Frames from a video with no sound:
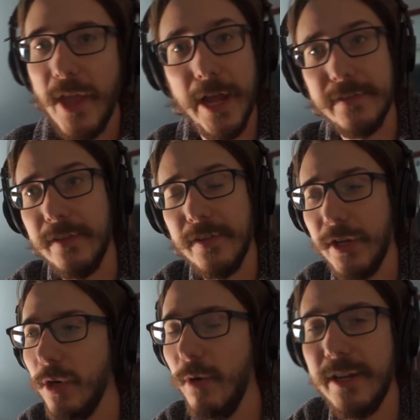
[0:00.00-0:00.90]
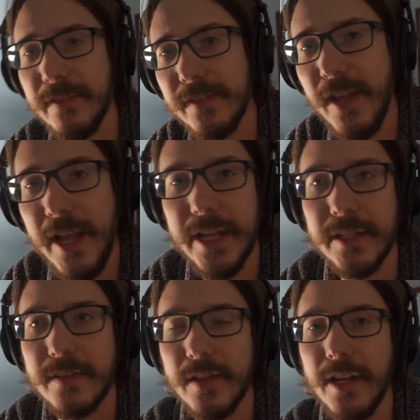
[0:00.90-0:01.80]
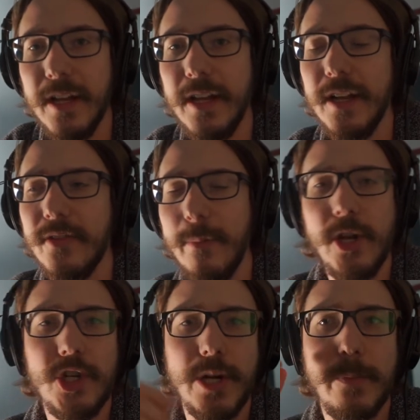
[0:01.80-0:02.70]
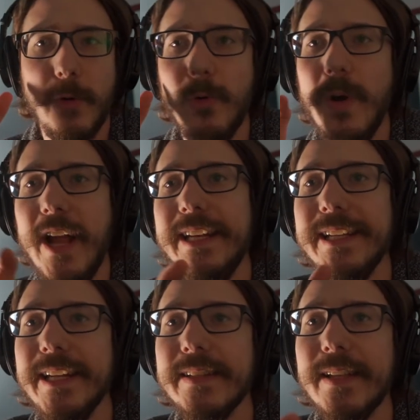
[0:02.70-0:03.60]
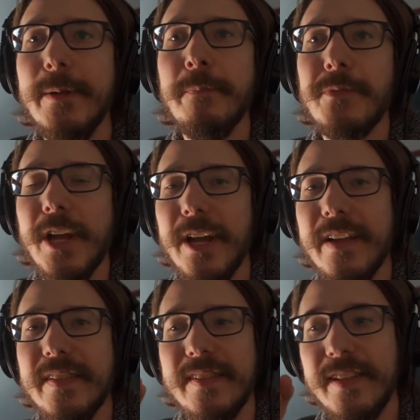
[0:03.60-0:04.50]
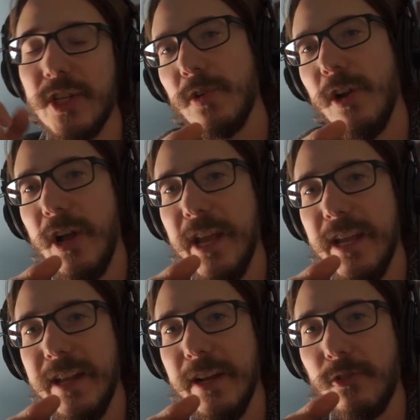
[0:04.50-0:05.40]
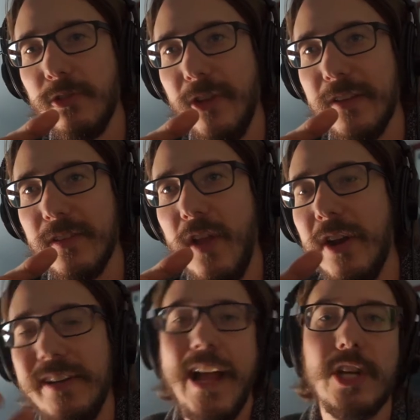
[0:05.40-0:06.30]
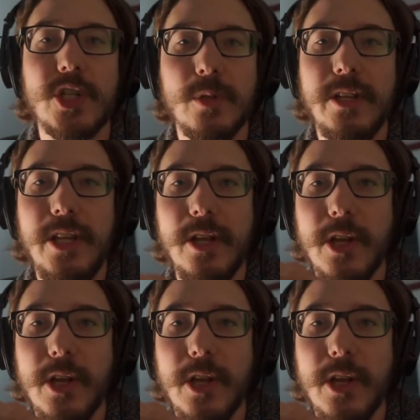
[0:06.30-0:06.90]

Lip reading: It's a good way to say it. So I'm going to jump right in it. Citra is not a naturally